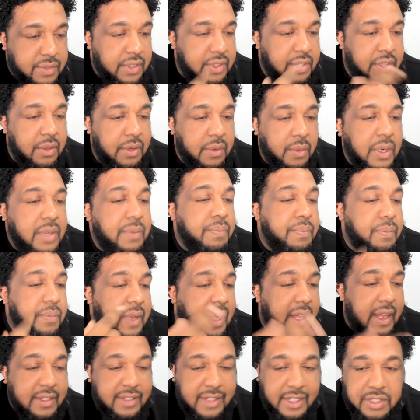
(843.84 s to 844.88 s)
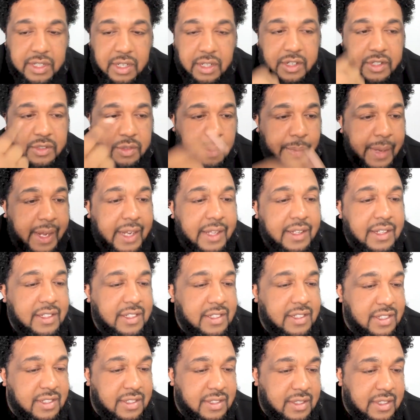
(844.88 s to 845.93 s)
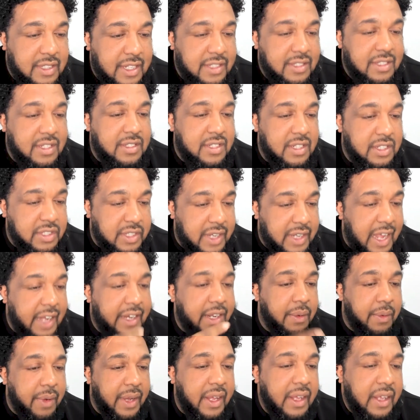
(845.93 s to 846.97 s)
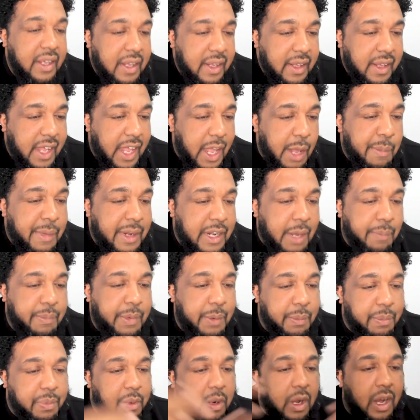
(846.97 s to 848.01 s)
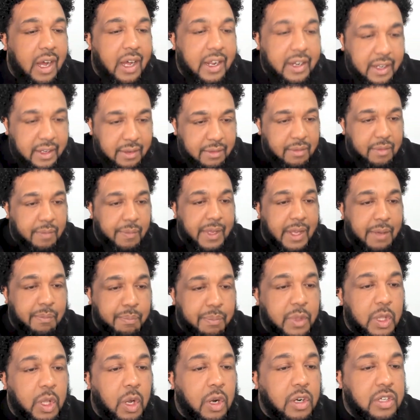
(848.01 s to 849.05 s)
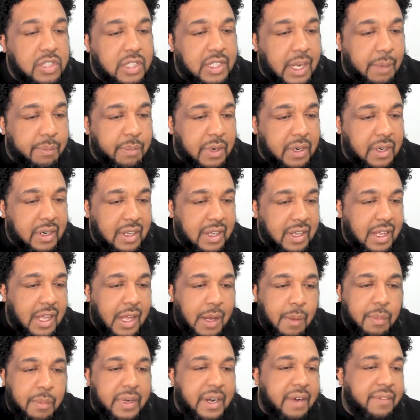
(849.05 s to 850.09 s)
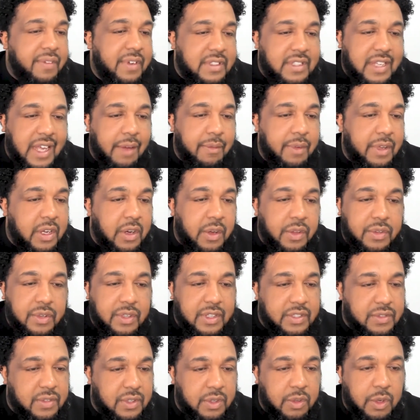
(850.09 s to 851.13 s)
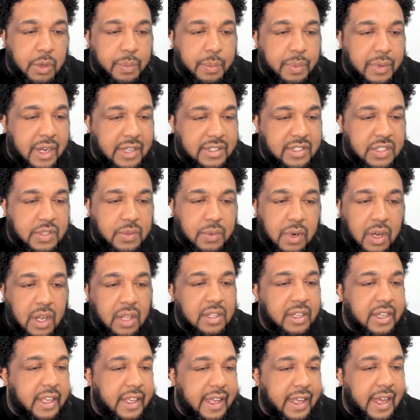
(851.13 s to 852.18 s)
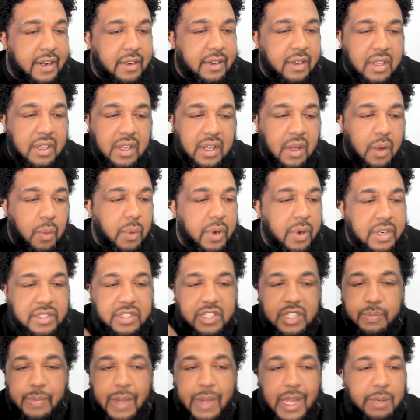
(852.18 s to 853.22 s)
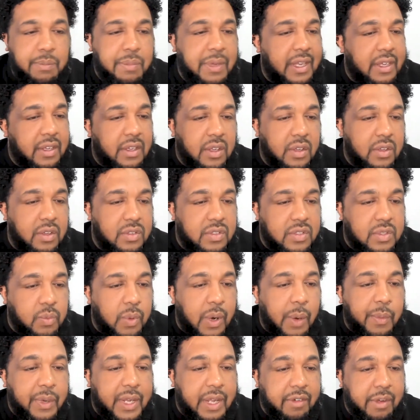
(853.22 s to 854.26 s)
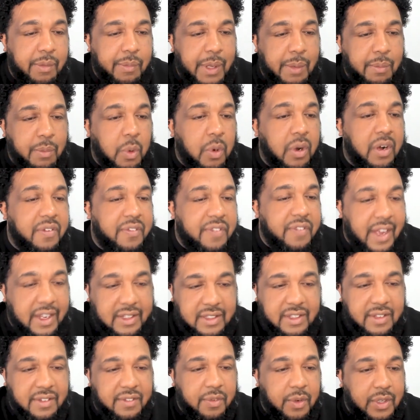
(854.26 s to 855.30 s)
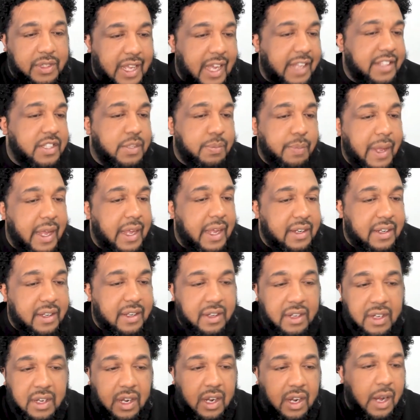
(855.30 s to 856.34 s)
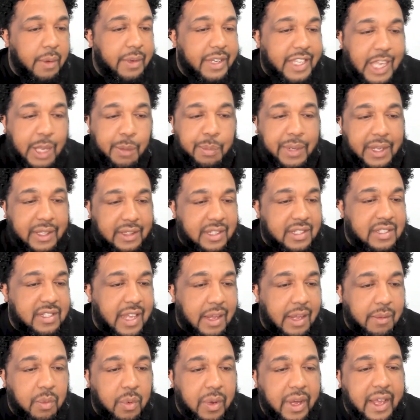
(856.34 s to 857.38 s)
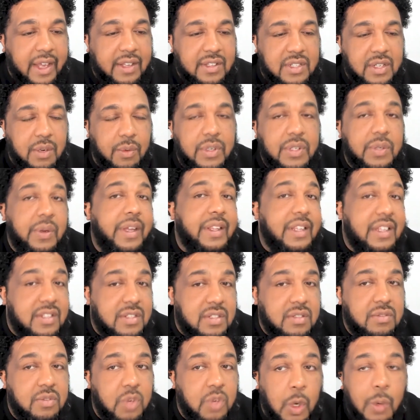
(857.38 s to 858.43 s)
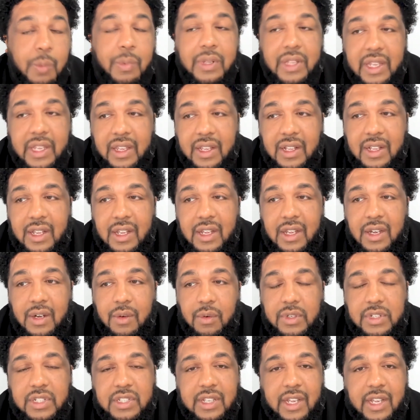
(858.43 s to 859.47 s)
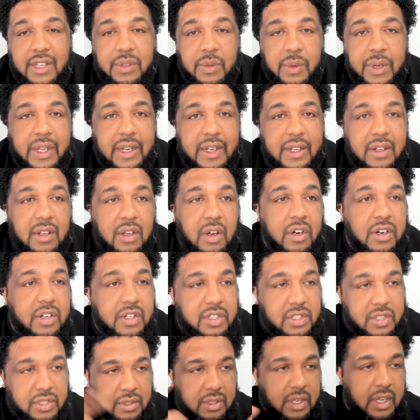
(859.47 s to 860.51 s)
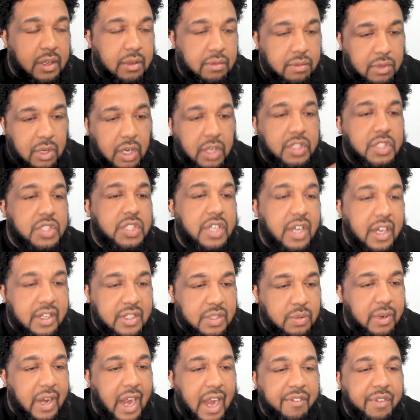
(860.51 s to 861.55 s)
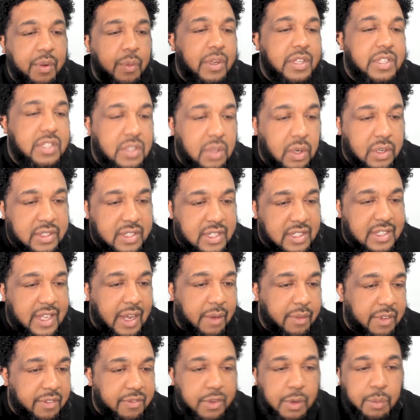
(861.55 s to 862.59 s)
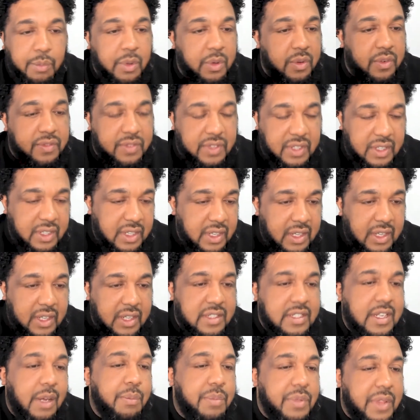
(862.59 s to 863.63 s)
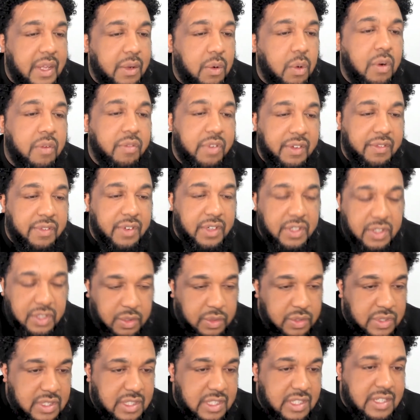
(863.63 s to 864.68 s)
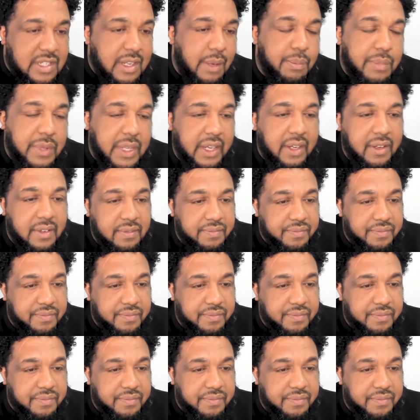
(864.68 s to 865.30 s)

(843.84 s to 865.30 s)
renew, we're, as HR leaders, we're making this decision anyway. It may not be broad and be a larger number, but every time we go through this renewal process, we're all looking at where's the spend being used, where can we be more effective with that spend? Are we keeping it the same way? And so we're doing this normally. We're just not doing it in large chunks where everyone notices that we've removed something or we've reduced something.